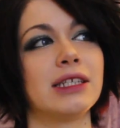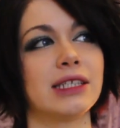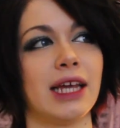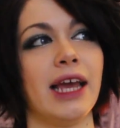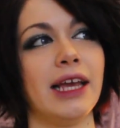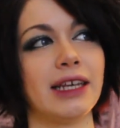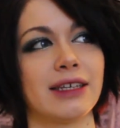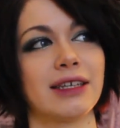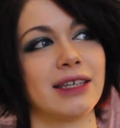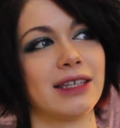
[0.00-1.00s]

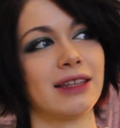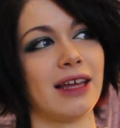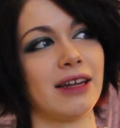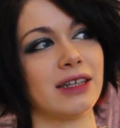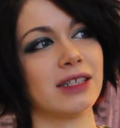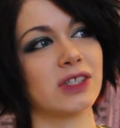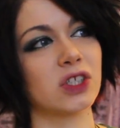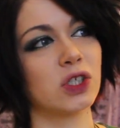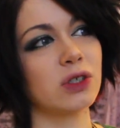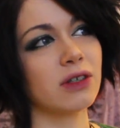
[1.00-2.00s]
take that
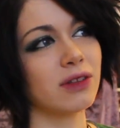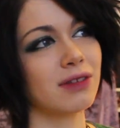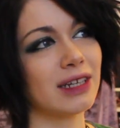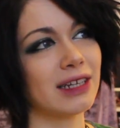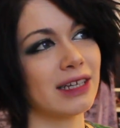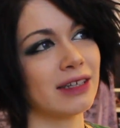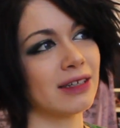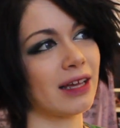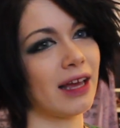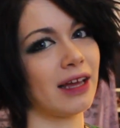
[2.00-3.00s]
insecure
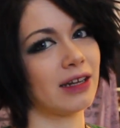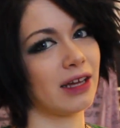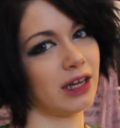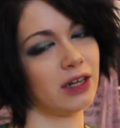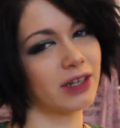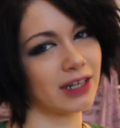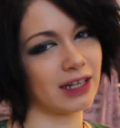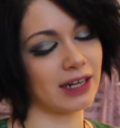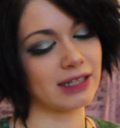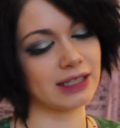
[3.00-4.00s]
feeling and I look at
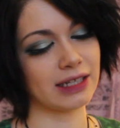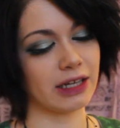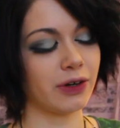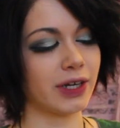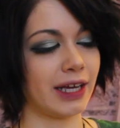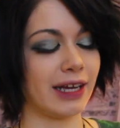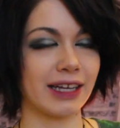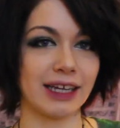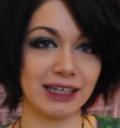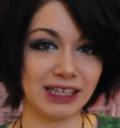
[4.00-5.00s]
it and say, okay,
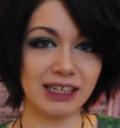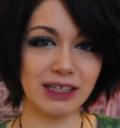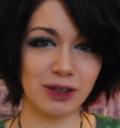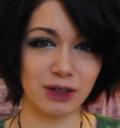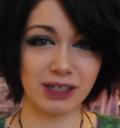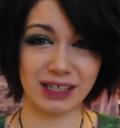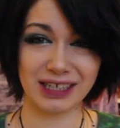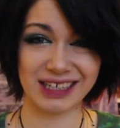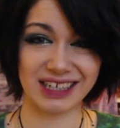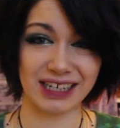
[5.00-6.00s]
I can either
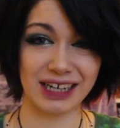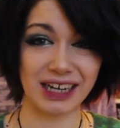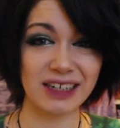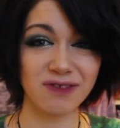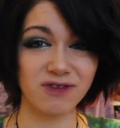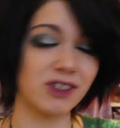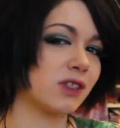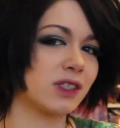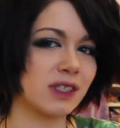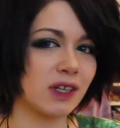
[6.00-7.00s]
kind of
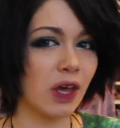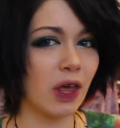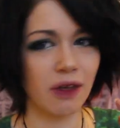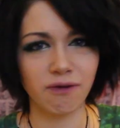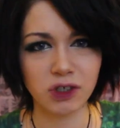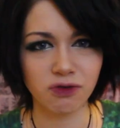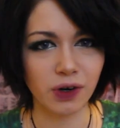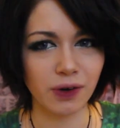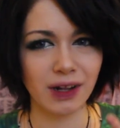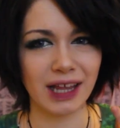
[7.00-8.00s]
just
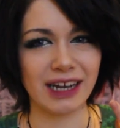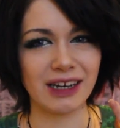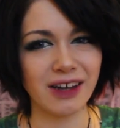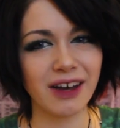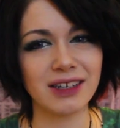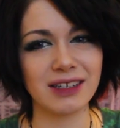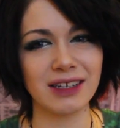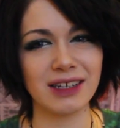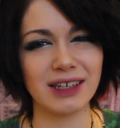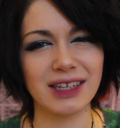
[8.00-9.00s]
withdraw and not
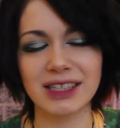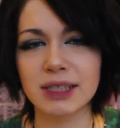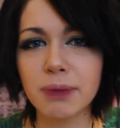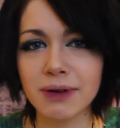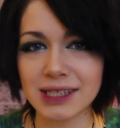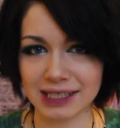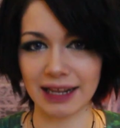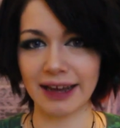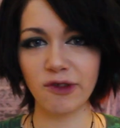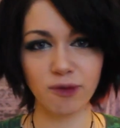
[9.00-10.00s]
experience
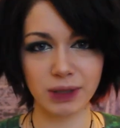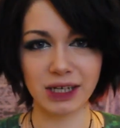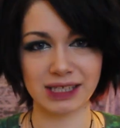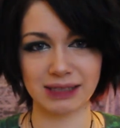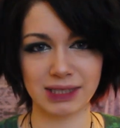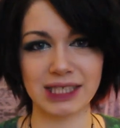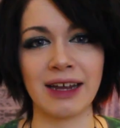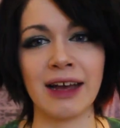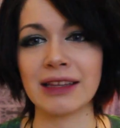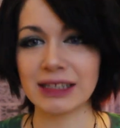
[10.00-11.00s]
life because I'm
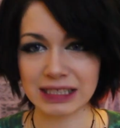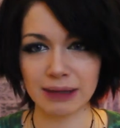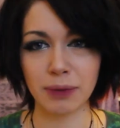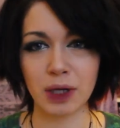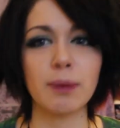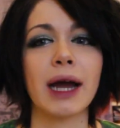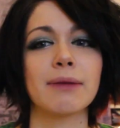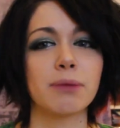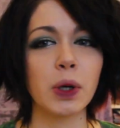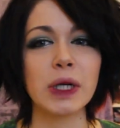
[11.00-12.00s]
scared that somebody
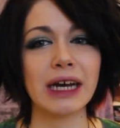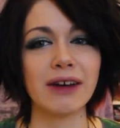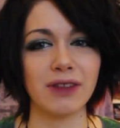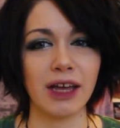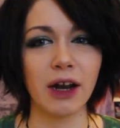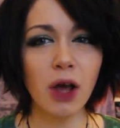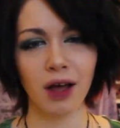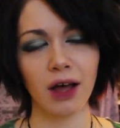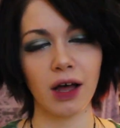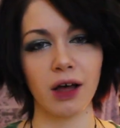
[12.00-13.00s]
might point out that,
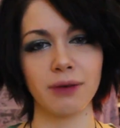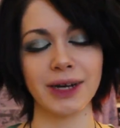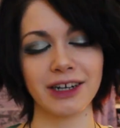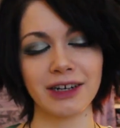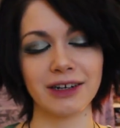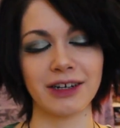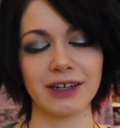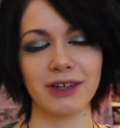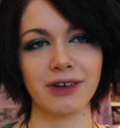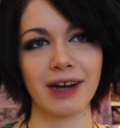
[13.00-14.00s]
oh my
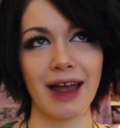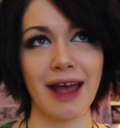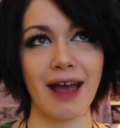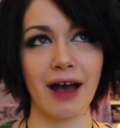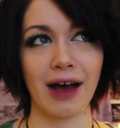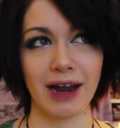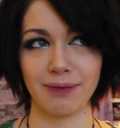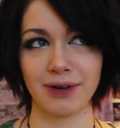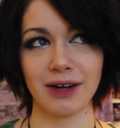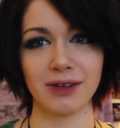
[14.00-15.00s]
god, your
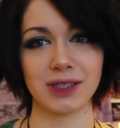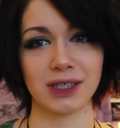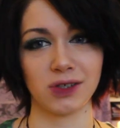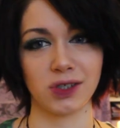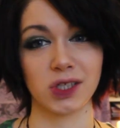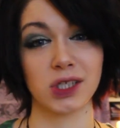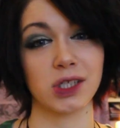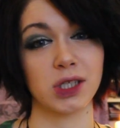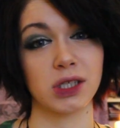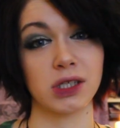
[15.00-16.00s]
eyebrows are
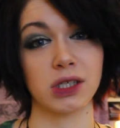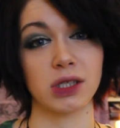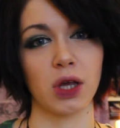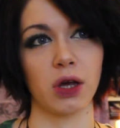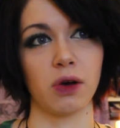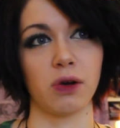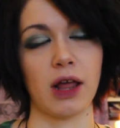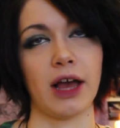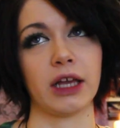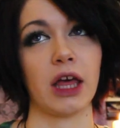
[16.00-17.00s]
just so
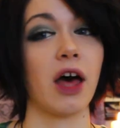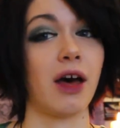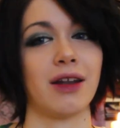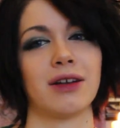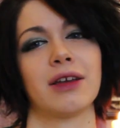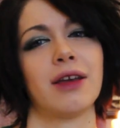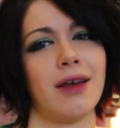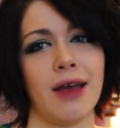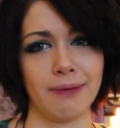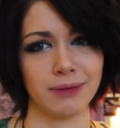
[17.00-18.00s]
like
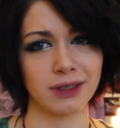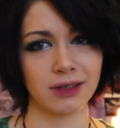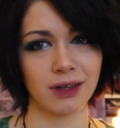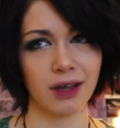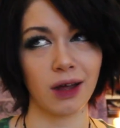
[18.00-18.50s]
unkept.